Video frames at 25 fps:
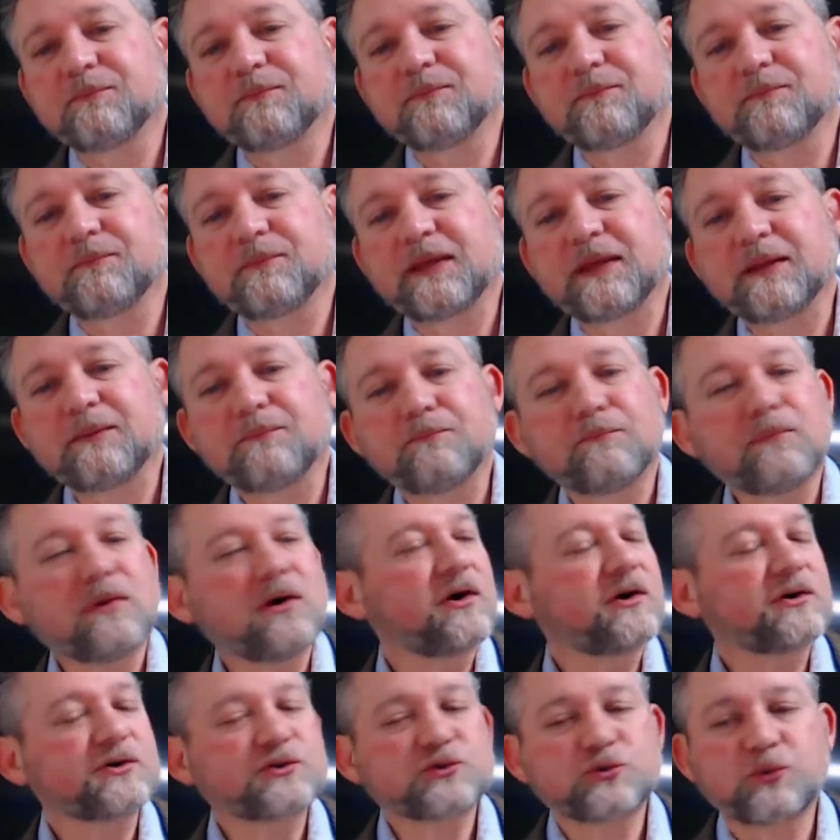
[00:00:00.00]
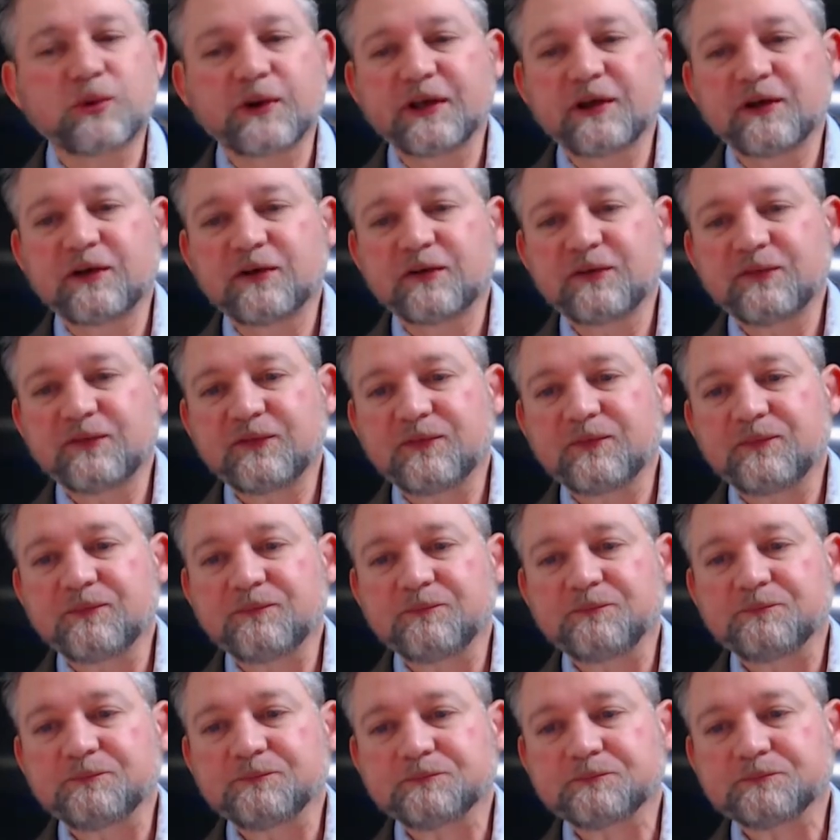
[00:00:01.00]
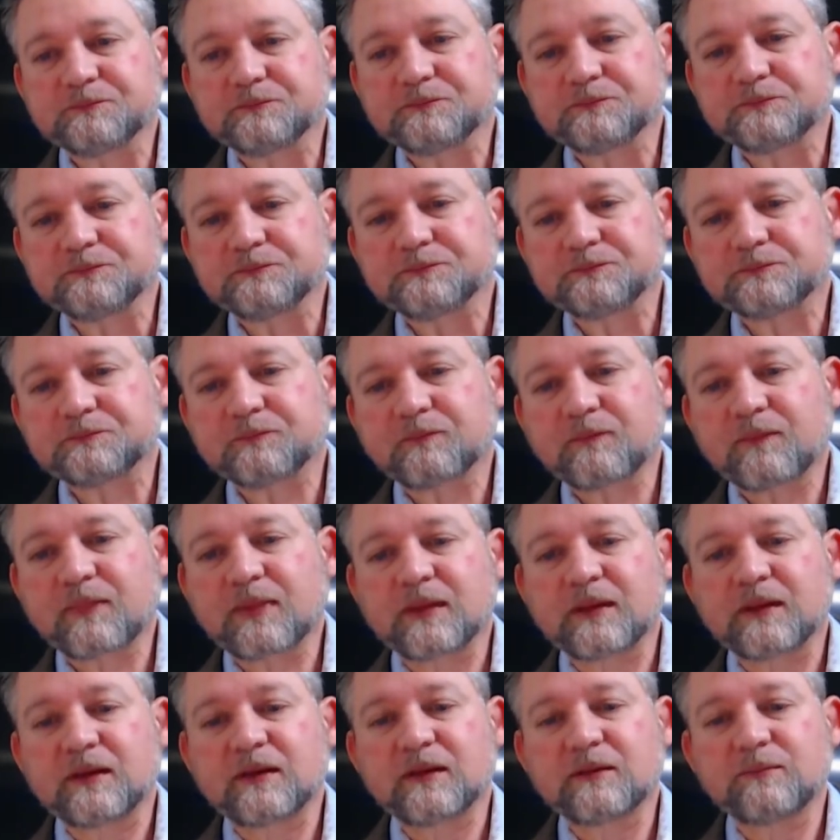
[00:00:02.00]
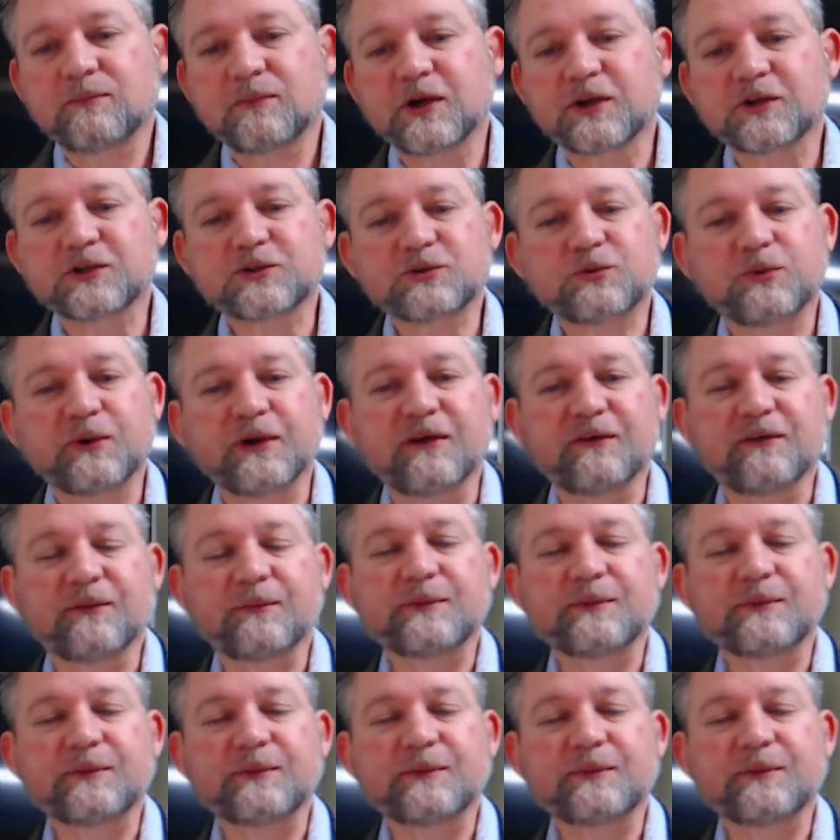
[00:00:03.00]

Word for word: in Mark 12, Mark 12,